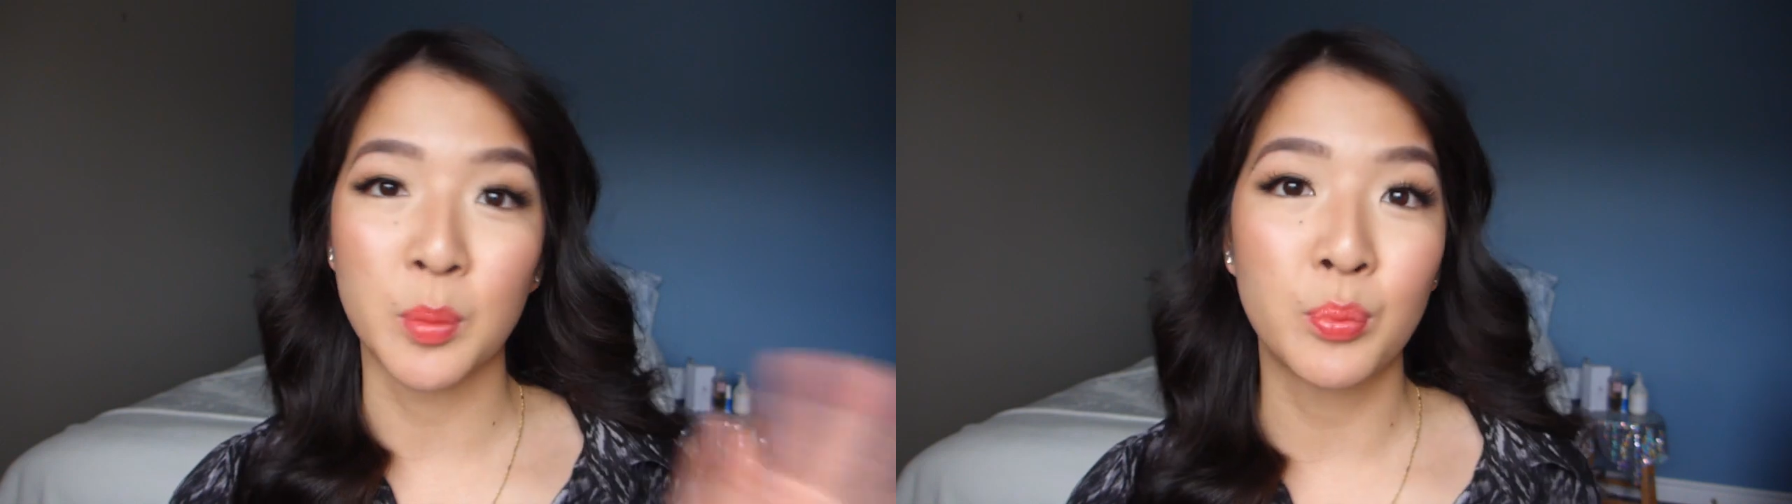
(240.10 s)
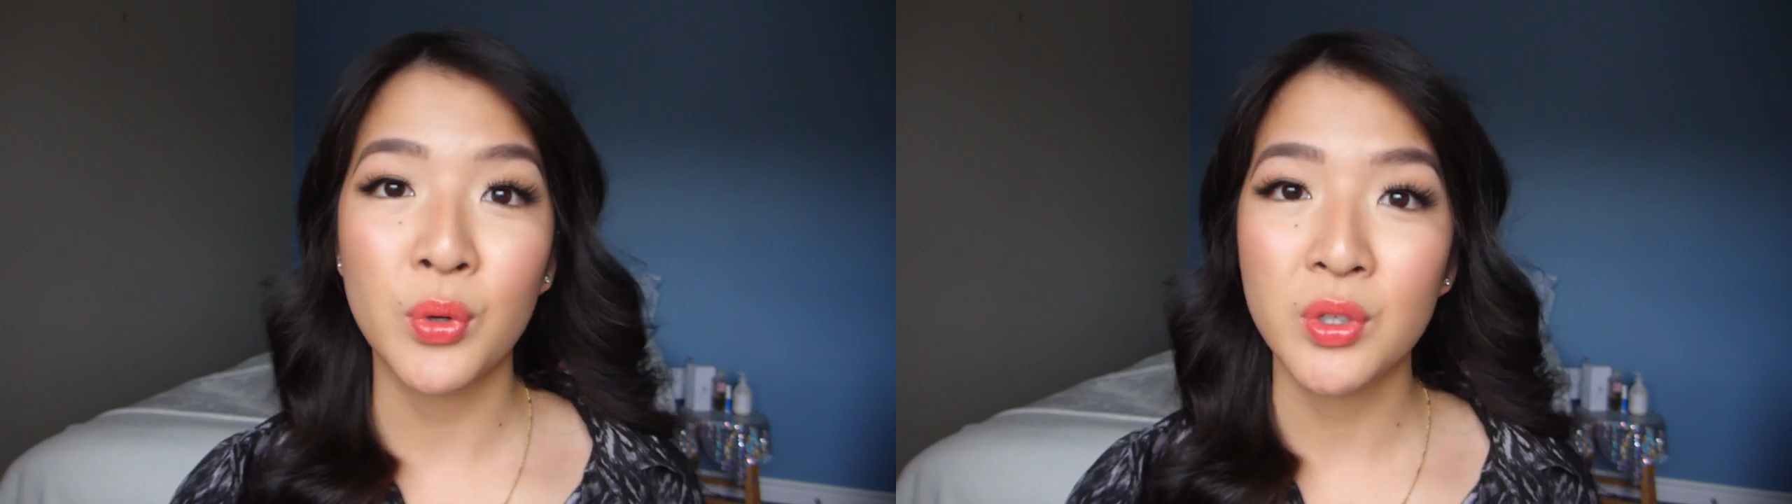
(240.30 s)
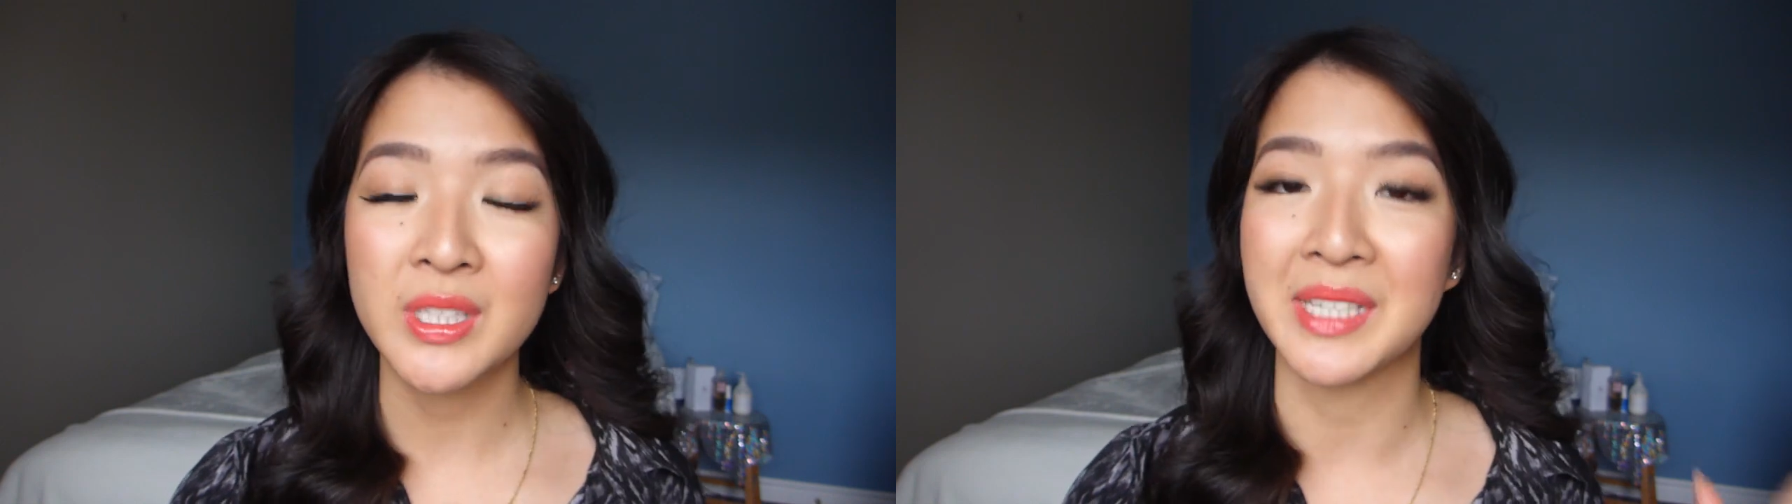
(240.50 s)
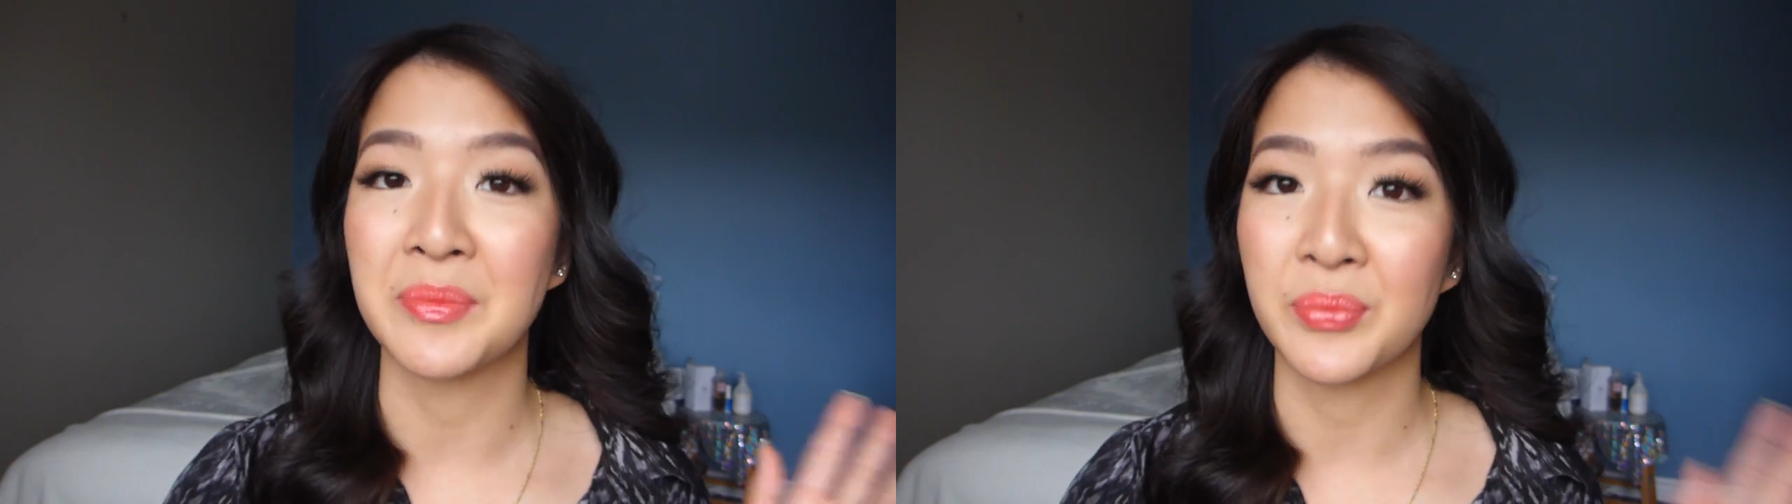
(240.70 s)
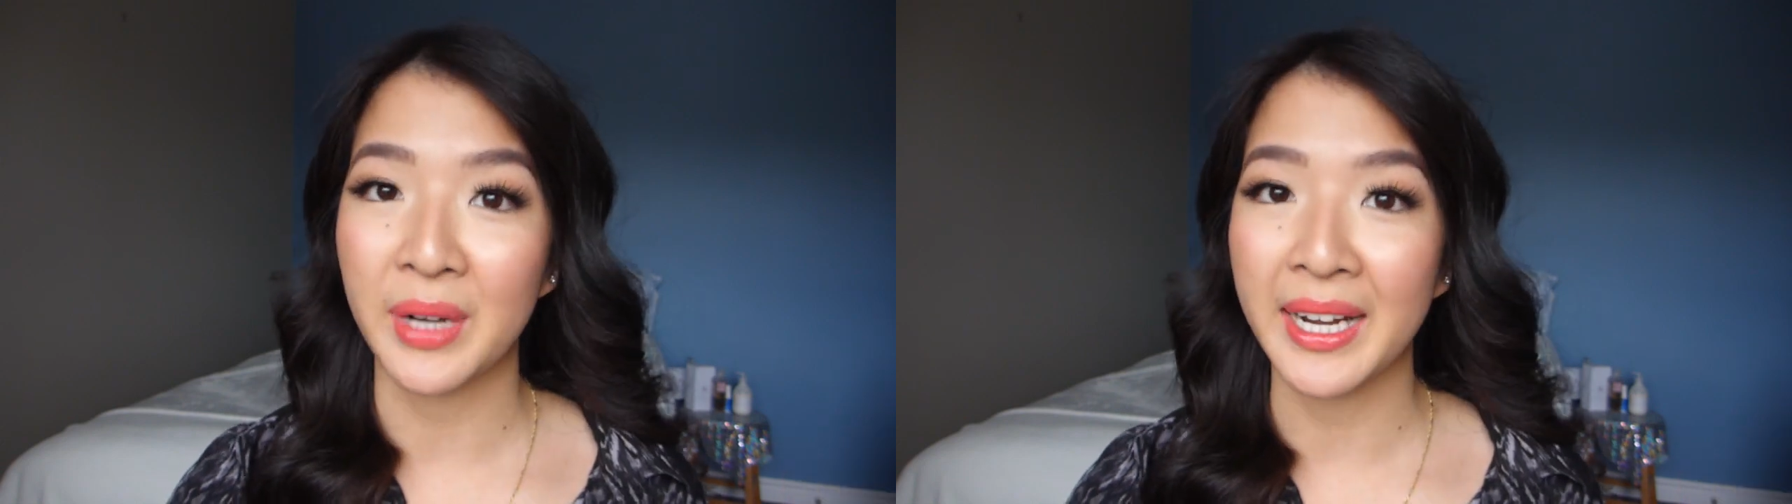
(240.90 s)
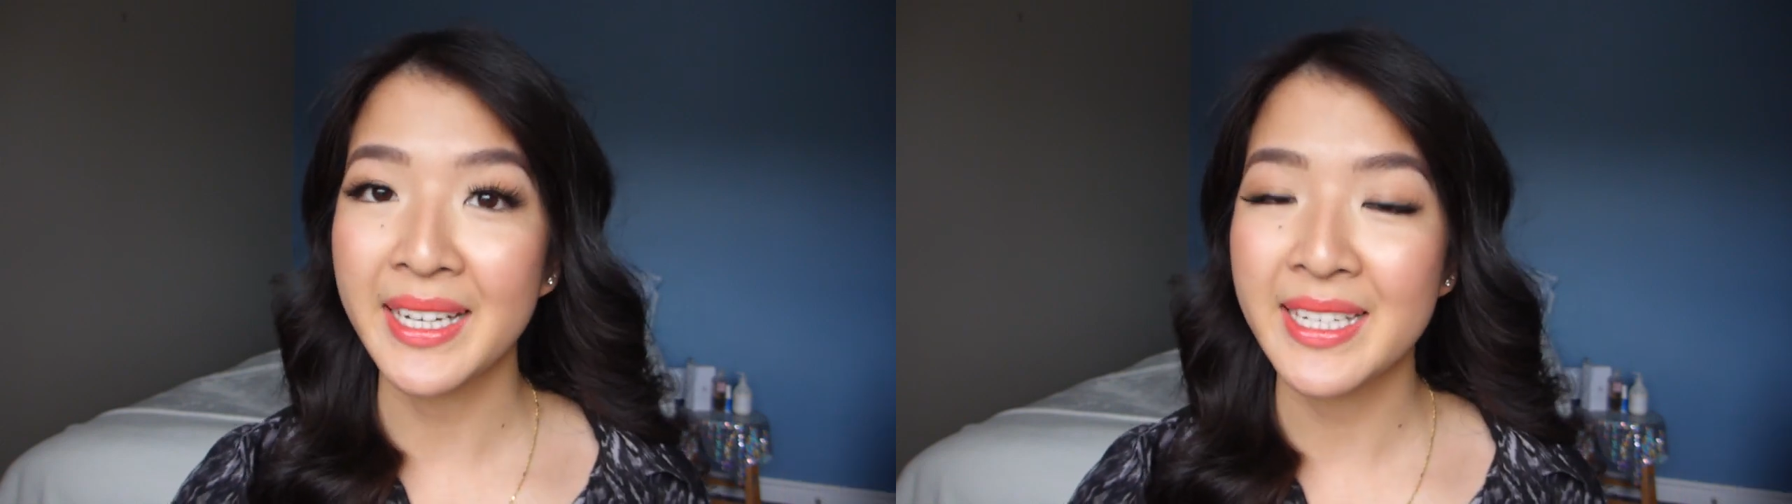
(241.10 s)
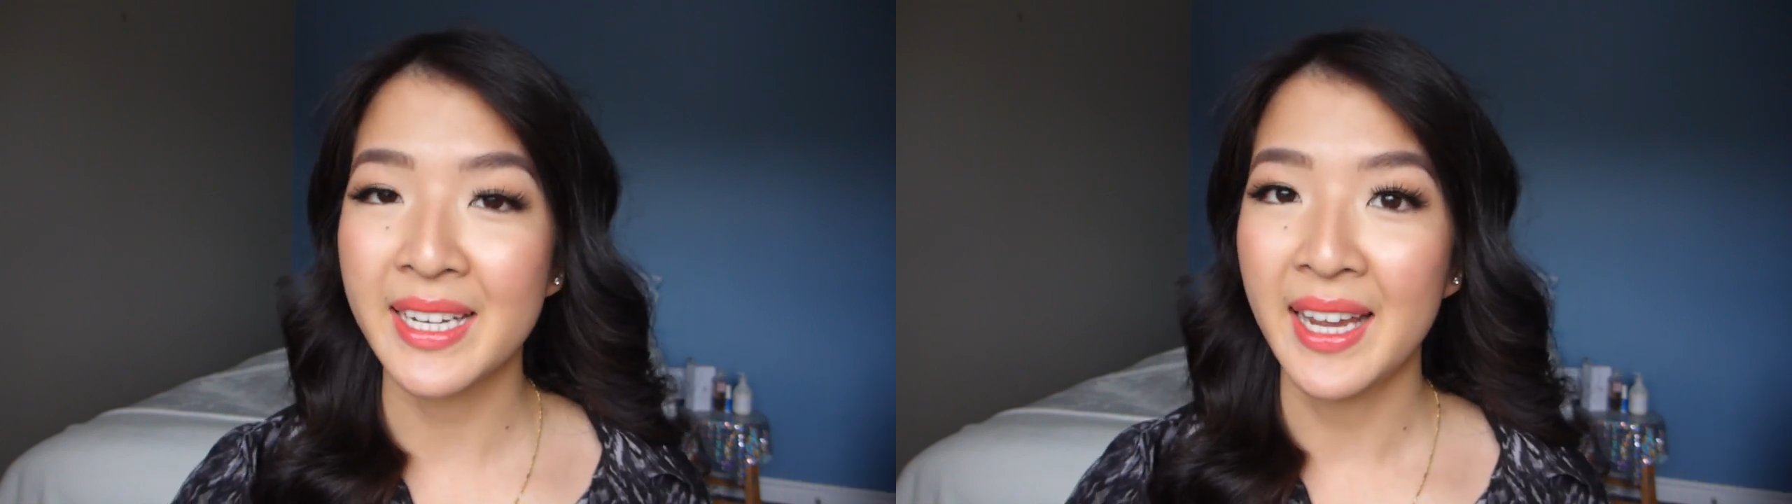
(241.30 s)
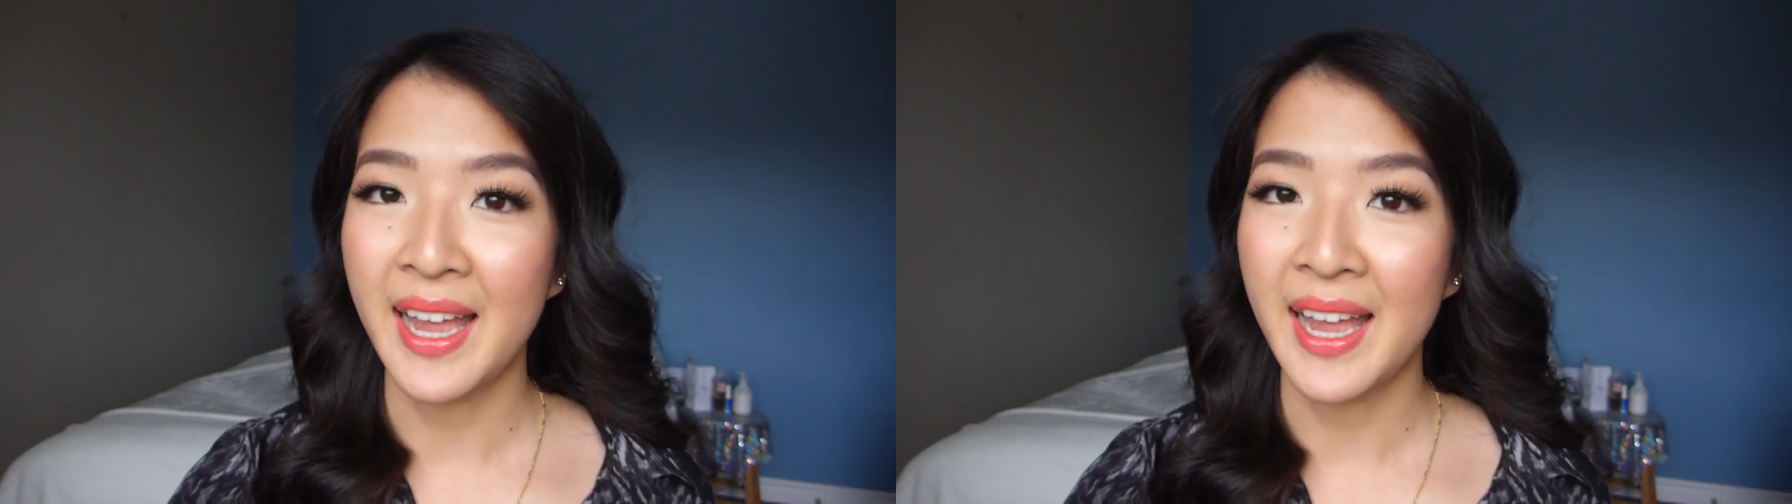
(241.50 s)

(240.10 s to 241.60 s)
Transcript: bold and bright,